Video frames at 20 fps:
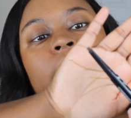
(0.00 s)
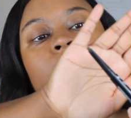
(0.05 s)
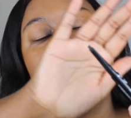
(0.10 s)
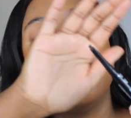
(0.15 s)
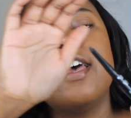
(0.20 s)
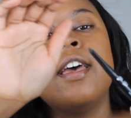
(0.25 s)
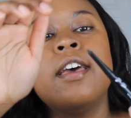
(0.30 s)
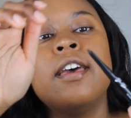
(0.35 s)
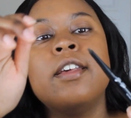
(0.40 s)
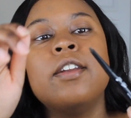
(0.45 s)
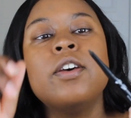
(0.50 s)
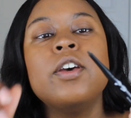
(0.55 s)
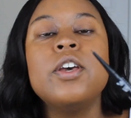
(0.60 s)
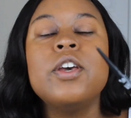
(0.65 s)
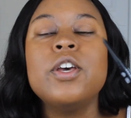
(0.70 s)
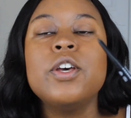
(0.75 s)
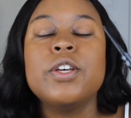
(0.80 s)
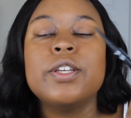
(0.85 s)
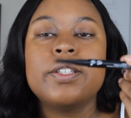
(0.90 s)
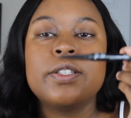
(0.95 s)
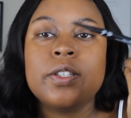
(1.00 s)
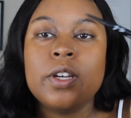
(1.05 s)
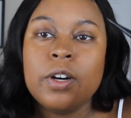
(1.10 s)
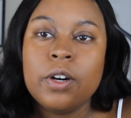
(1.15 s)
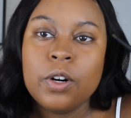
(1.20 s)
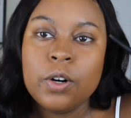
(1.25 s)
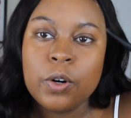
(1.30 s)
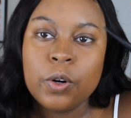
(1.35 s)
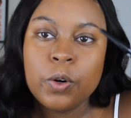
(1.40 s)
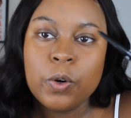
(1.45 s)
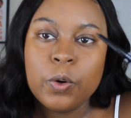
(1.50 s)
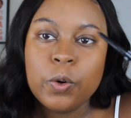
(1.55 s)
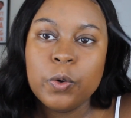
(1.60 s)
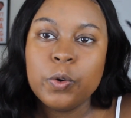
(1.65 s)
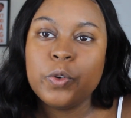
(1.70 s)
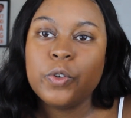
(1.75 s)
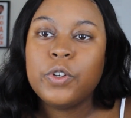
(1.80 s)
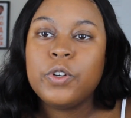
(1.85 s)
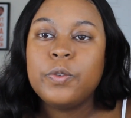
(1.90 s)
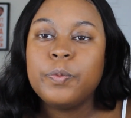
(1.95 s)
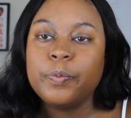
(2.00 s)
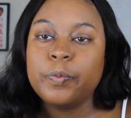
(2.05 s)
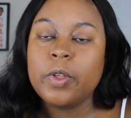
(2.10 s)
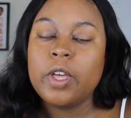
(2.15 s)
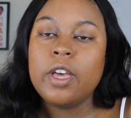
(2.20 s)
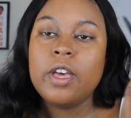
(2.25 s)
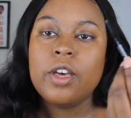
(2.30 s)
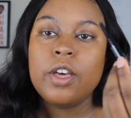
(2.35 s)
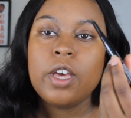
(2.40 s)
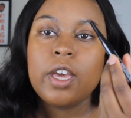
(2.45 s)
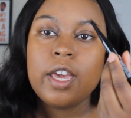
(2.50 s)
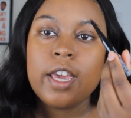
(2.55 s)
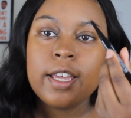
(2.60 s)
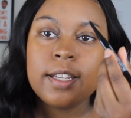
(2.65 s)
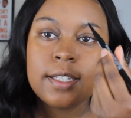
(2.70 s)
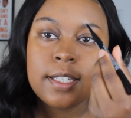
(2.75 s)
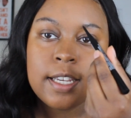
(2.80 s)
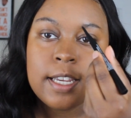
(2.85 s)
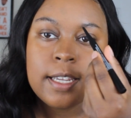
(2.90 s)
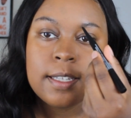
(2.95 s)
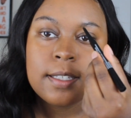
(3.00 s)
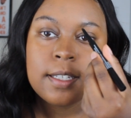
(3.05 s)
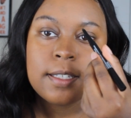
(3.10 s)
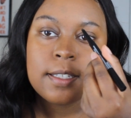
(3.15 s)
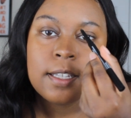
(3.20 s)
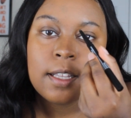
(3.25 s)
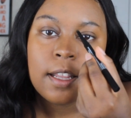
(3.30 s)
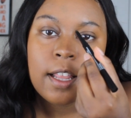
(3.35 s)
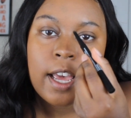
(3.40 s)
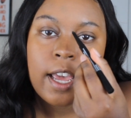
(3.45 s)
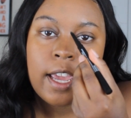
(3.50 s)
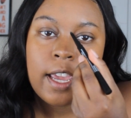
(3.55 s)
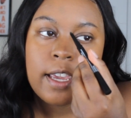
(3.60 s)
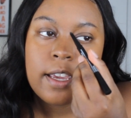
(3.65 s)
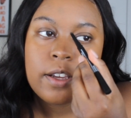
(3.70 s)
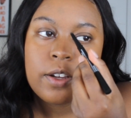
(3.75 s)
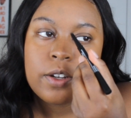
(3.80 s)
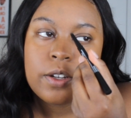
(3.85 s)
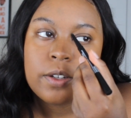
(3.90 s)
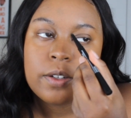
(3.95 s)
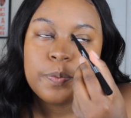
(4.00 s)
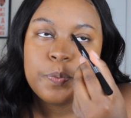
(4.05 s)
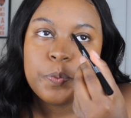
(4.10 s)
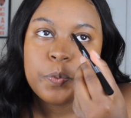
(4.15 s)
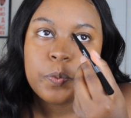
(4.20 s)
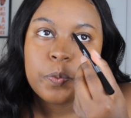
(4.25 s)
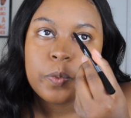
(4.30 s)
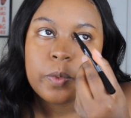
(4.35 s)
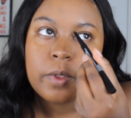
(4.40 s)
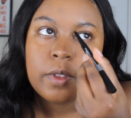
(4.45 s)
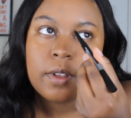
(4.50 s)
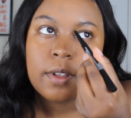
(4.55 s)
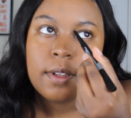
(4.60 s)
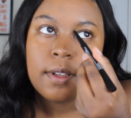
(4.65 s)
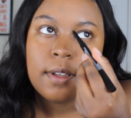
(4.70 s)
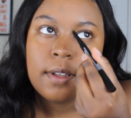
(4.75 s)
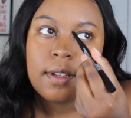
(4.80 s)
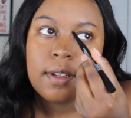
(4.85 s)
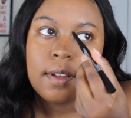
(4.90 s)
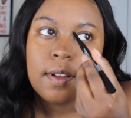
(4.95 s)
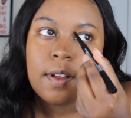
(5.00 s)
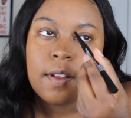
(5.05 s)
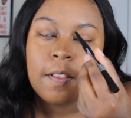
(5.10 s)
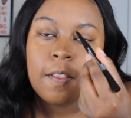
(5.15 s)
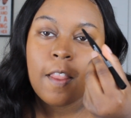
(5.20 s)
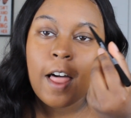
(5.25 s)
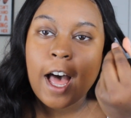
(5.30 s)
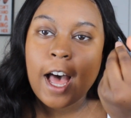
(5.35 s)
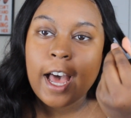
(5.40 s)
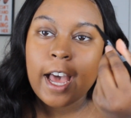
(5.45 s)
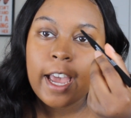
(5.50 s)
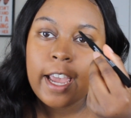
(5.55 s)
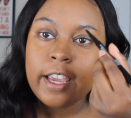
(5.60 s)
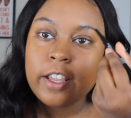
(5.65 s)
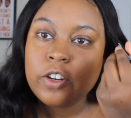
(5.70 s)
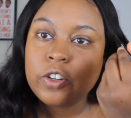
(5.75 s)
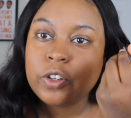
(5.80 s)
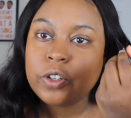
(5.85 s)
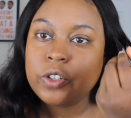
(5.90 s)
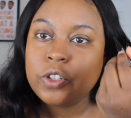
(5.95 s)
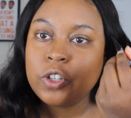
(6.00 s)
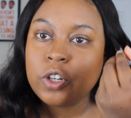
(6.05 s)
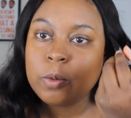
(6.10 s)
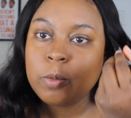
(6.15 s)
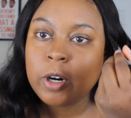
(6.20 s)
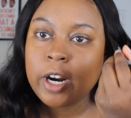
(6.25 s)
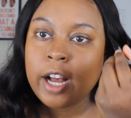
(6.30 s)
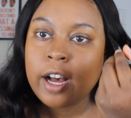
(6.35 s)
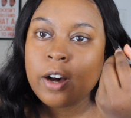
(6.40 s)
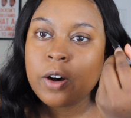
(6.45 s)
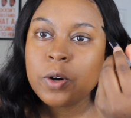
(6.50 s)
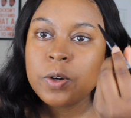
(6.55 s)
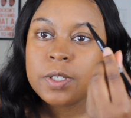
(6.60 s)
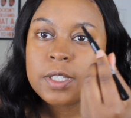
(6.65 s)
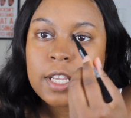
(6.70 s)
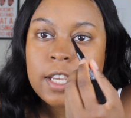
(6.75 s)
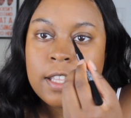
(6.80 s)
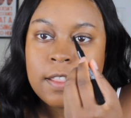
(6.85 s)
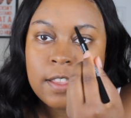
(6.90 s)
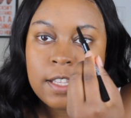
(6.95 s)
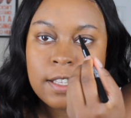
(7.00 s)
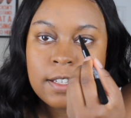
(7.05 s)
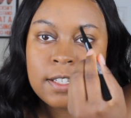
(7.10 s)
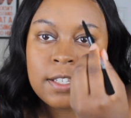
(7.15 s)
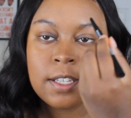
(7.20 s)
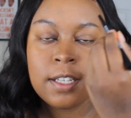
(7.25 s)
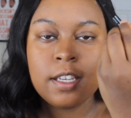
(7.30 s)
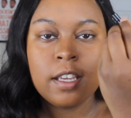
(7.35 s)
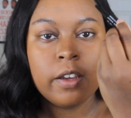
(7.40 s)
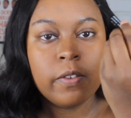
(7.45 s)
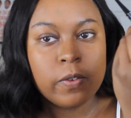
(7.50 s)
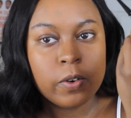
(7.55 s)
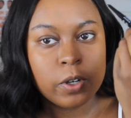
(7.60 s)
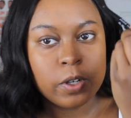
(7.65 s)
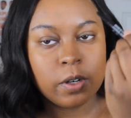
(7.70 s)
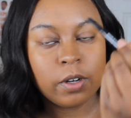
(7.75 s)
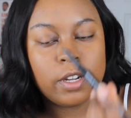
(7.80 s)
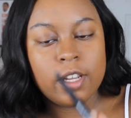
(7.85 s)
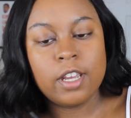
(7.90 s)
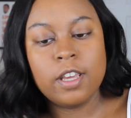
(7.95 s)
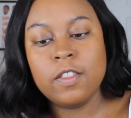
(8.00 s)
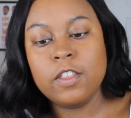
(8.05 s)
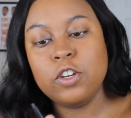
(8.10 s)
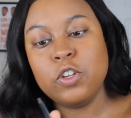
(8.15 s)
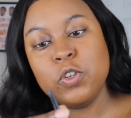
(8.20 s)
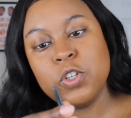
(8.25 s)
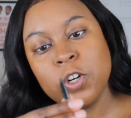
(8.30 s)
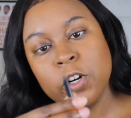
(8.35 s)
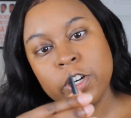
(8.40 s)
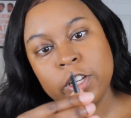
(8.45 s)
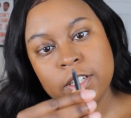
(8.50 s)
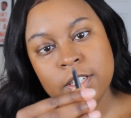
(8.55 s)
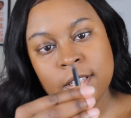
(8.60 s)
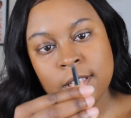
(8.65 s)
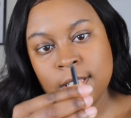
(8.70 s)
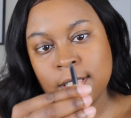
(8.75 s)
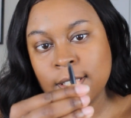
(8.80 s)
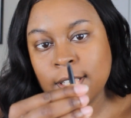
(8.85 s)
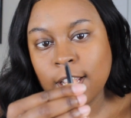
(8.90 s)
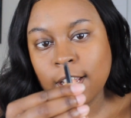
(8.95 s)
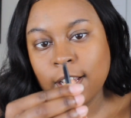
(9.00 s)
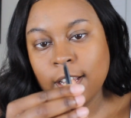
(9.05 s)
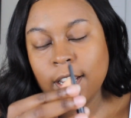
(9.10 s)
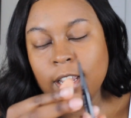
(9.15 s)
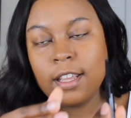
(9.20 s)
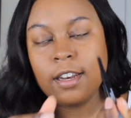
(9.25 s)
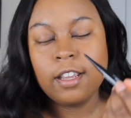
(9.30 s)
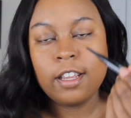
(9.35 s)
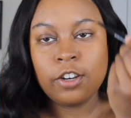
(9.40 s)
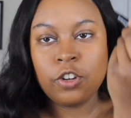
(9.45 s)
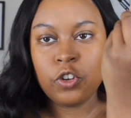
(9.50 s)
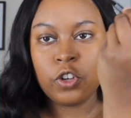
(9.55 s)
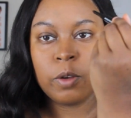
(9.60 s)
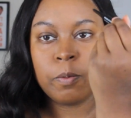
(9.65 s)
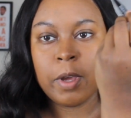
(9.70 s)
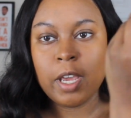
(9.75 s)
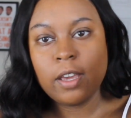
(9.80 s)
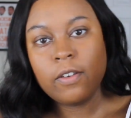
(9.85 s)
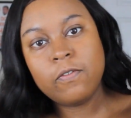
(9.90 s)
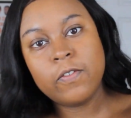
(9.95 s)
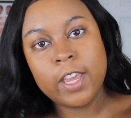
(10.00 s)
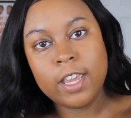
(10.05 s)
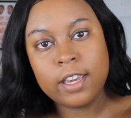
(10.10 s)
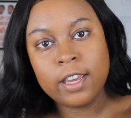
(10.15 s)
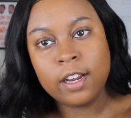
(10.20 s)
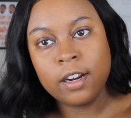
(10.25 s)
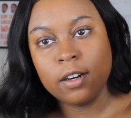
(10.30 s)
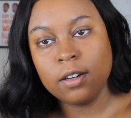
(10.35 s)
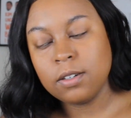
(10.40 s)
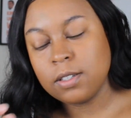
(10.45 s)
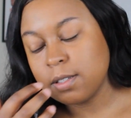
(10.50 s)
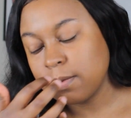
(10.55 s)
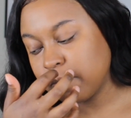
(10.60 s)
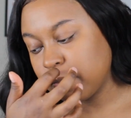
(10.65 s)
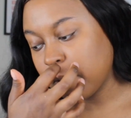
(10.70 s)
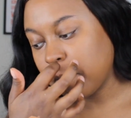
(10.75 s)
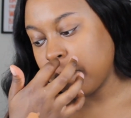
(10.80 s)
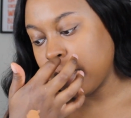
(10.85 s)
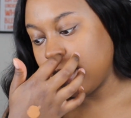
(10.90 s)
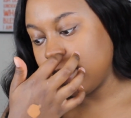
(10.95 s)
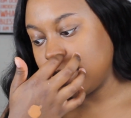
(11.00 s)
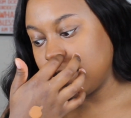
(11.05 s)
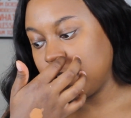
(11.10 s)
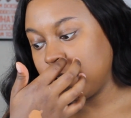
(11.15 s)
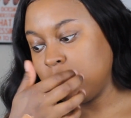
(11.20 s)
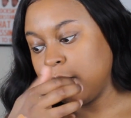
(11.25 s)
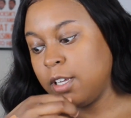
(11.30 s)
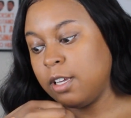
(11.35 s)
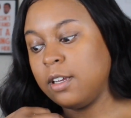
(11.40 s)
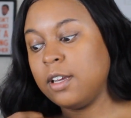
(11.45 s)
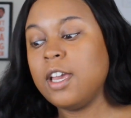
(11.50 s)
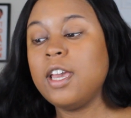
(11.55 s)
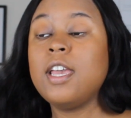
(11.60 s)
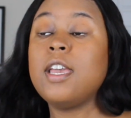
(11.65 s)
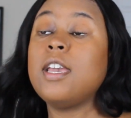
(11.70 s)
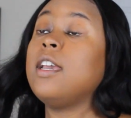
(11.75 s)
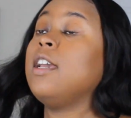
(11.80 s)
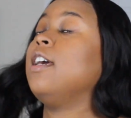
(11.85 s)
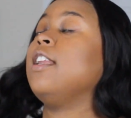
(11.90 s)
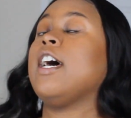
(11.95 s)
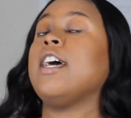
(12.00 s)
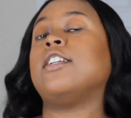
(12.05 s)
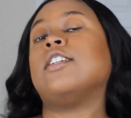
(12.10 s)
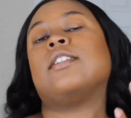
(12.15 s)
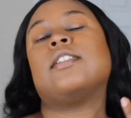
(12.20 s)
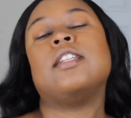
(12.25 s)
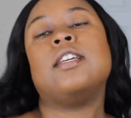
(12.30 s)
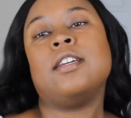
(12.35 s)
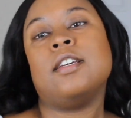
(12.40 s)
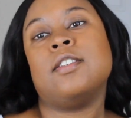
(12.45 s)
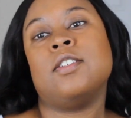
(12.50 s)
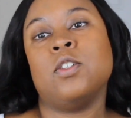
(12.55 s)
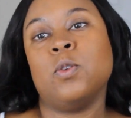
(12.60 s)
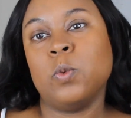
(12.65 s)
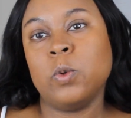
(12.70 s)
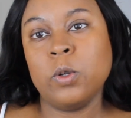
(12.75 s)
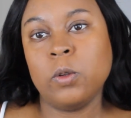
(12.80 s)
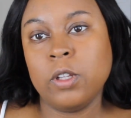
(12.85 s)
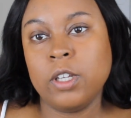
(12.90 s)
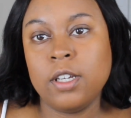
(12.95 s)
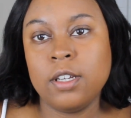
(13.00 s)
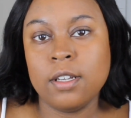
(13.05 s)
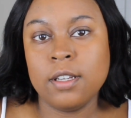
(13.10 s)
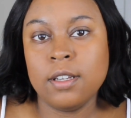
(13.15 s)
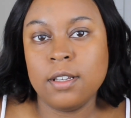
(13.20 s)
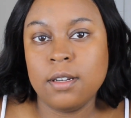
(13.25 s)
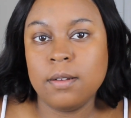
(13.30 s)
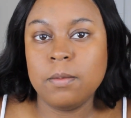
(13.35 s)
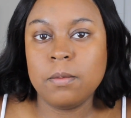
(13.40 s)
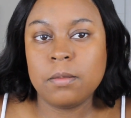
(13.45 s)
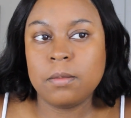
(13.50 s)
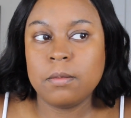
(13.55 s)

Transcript: head, so it's easy to like line your brows, and then you turn it to the side and you can make fake hairs basically. And I just think it's a really good